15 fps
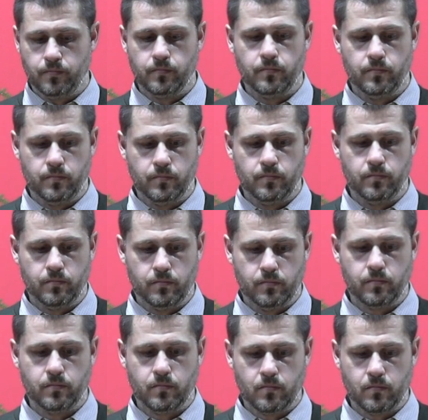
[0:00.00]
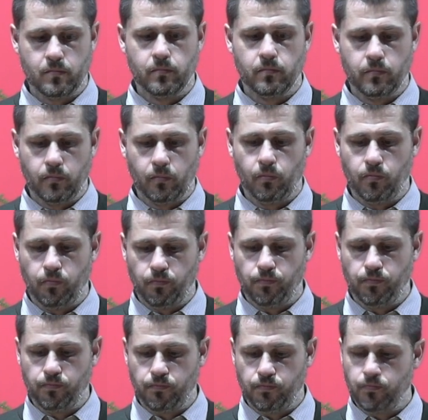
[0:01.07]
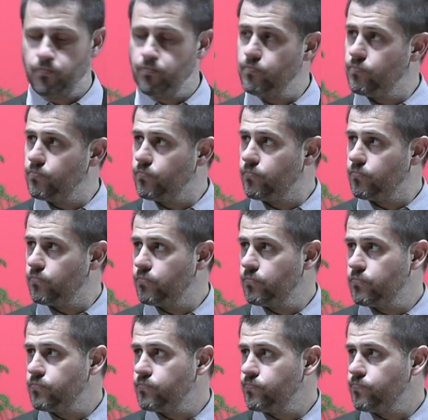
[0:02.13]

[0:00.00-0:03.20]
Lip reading: [no speech]